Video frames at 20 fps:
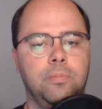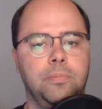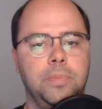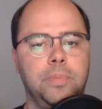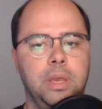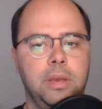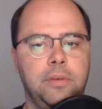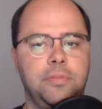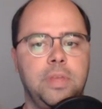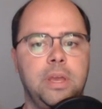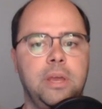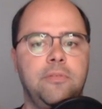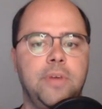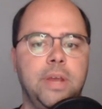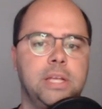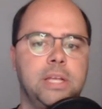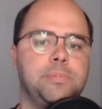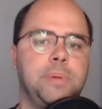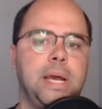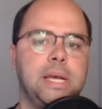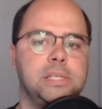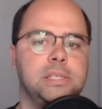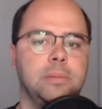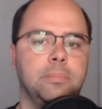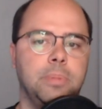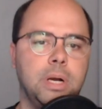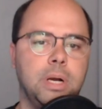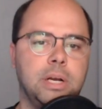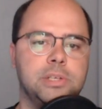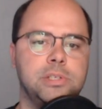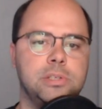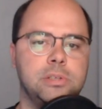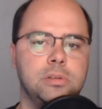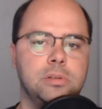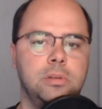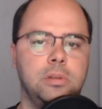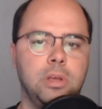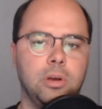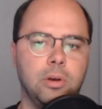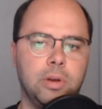if they advance past the Bucks,
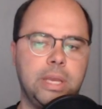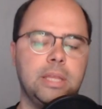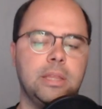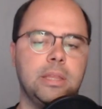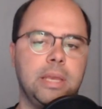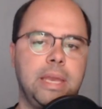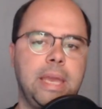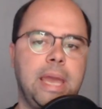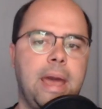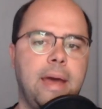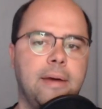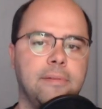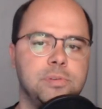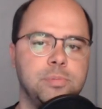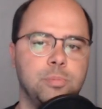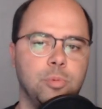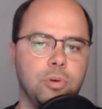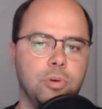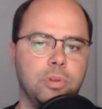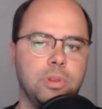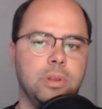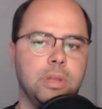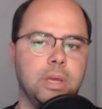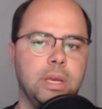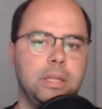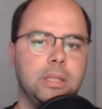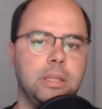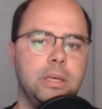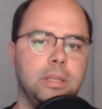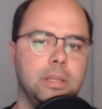they'll get the Cavs more than likely,